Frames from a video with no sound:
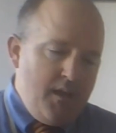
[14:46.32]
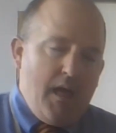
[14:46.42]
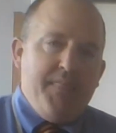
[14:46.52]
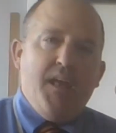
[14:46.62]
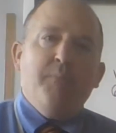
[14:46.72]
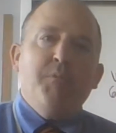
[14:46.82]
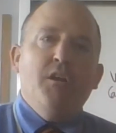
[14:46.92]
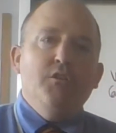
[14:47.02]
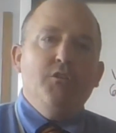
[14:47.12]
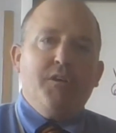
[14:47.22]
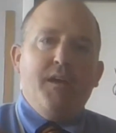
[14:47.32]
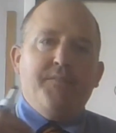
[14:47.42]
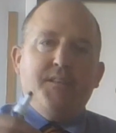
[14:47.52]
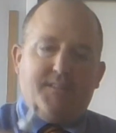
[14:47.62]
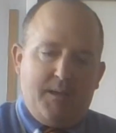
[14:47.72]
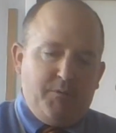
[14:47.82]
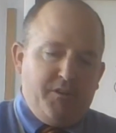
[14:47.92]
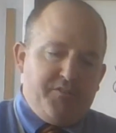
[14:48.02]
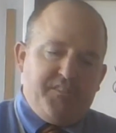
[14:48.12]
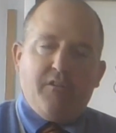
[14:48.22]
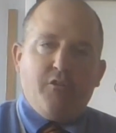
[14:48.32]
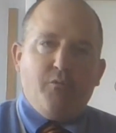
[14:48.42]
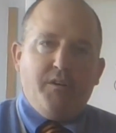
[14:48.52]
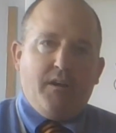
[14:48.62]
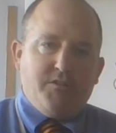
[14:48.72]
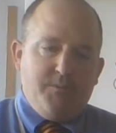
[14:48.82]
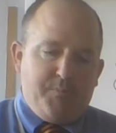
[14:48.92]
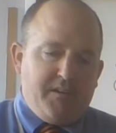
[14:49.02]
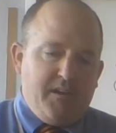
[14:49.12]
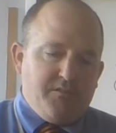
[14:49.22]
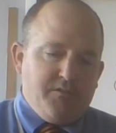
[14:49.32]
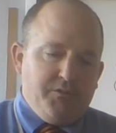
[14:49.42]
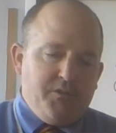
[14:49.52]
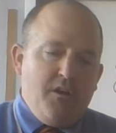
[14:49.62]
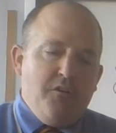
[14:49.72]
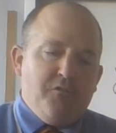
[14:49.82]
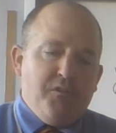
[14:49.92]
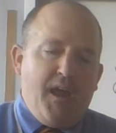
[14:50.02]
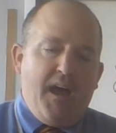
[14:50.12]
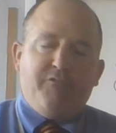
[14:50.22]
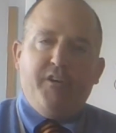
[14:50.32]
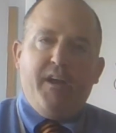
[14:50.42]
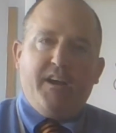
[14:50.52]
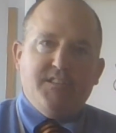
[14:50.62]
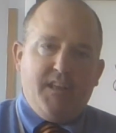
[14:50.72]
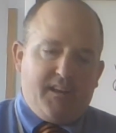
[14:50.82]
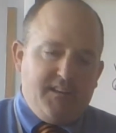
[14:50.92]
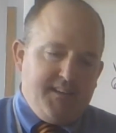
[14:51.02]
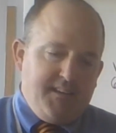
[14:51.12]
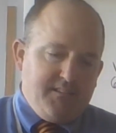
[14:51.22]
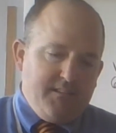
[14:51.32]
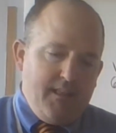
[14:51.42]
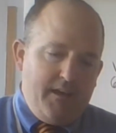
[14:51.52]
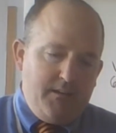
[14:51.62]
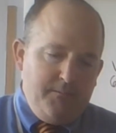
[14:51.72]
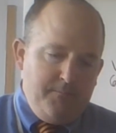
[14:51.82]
And then I'm going to look at the table of standard reduction potentials for the half reaction that contains lead.